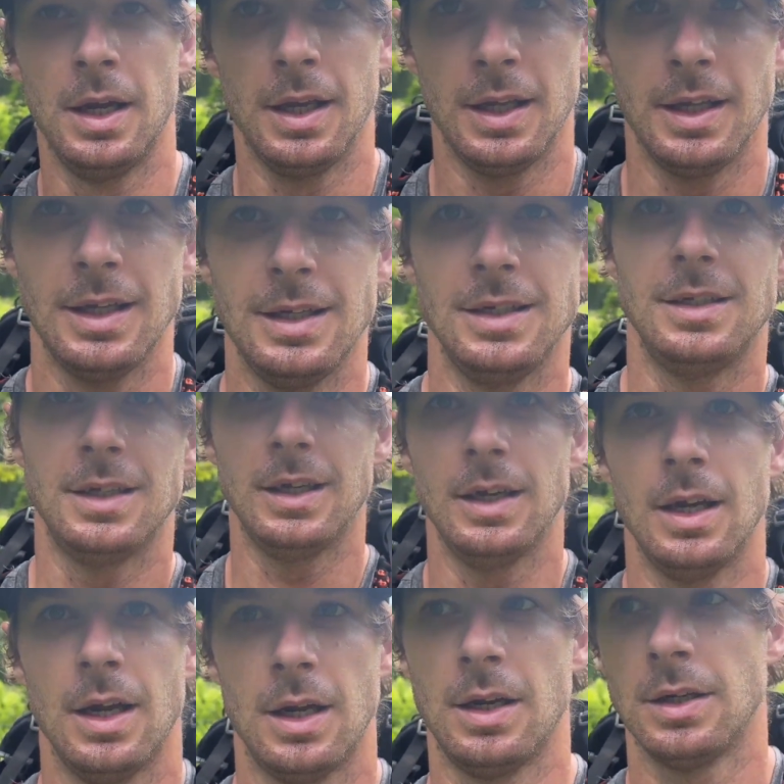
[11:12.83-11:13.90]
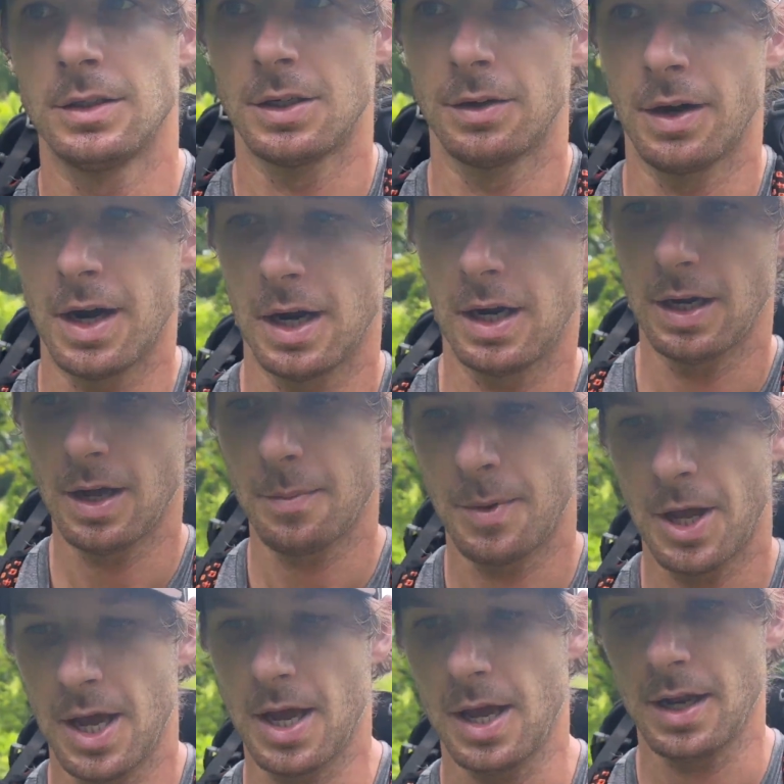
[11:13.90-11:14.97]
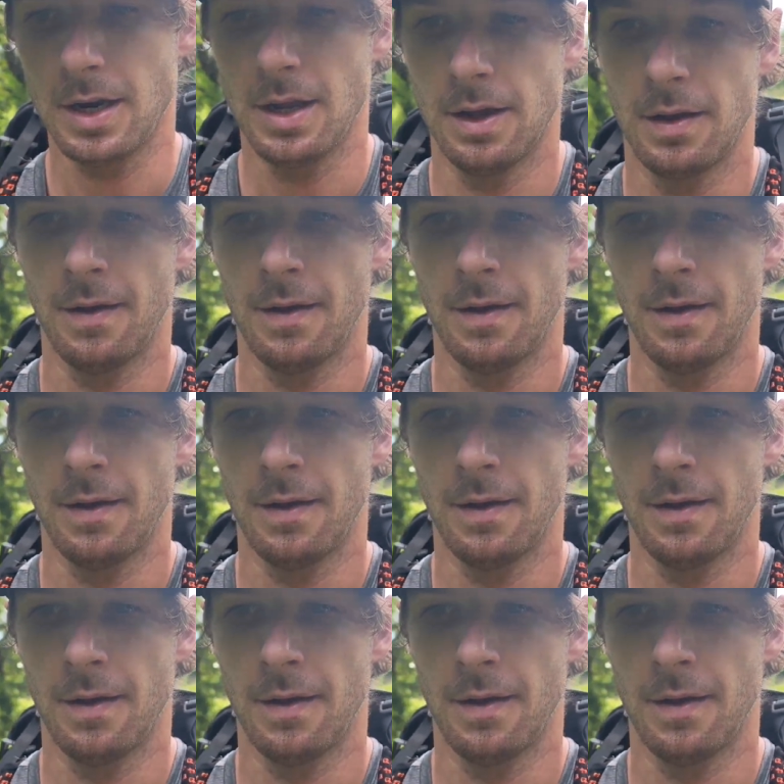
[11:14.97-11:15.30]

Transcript: easy terrain up ahead.